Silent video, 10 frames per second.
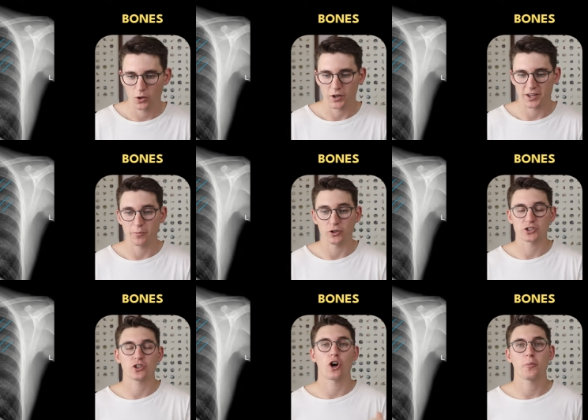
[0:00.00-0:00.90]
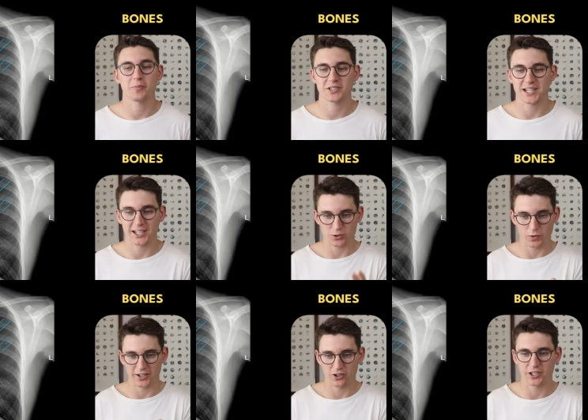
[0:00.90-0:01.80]
One of the most common mistakes
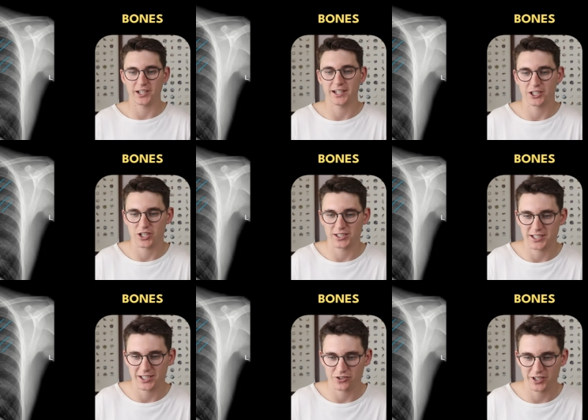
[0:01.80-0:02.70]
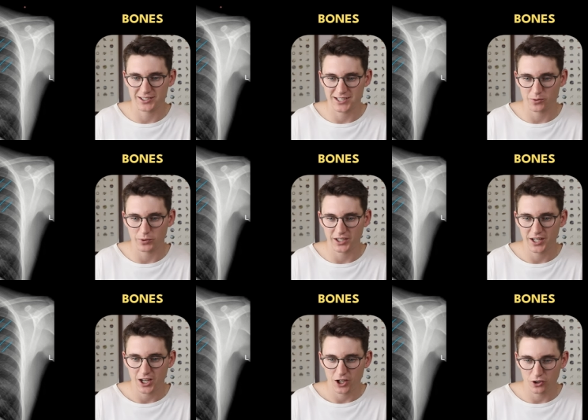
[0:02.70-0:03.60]
when looking at a chest x ray is that we
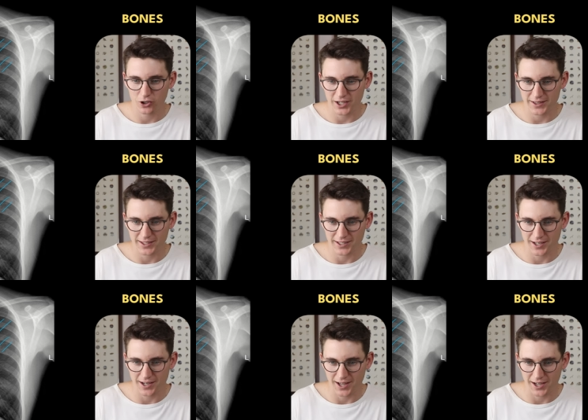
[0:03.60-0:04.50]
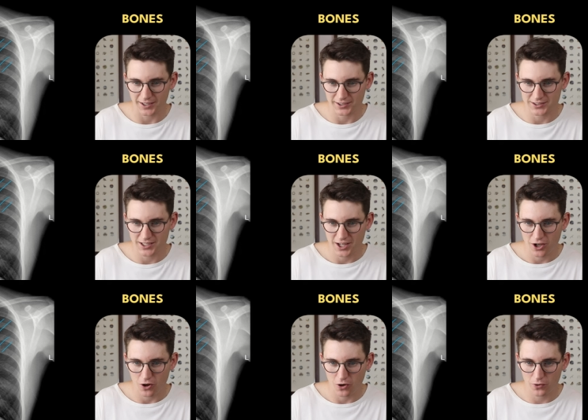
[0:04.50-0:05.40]
look at the lungs
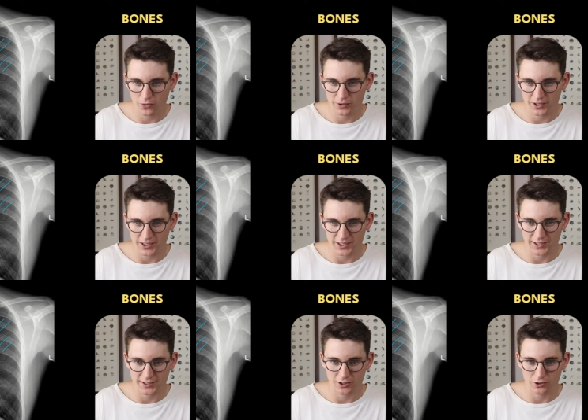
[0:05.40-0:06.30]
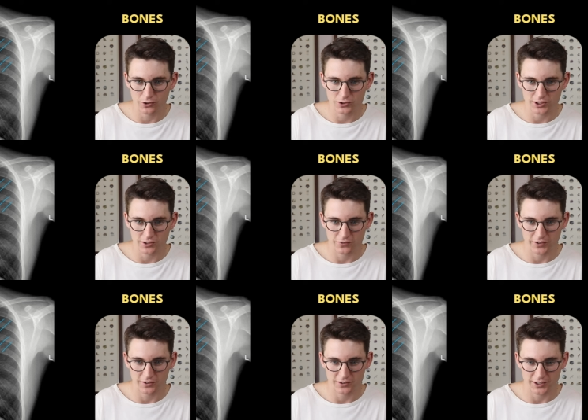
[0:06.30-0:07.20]
only in the lucent
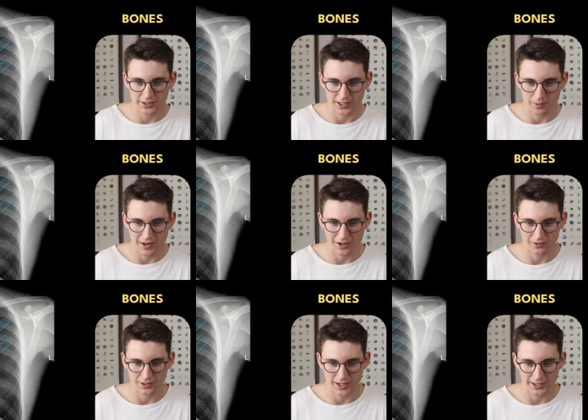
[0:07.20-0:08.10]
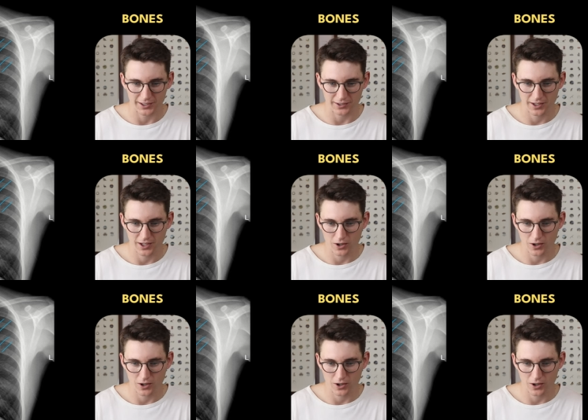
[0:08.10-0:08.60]
field here that I'm outlining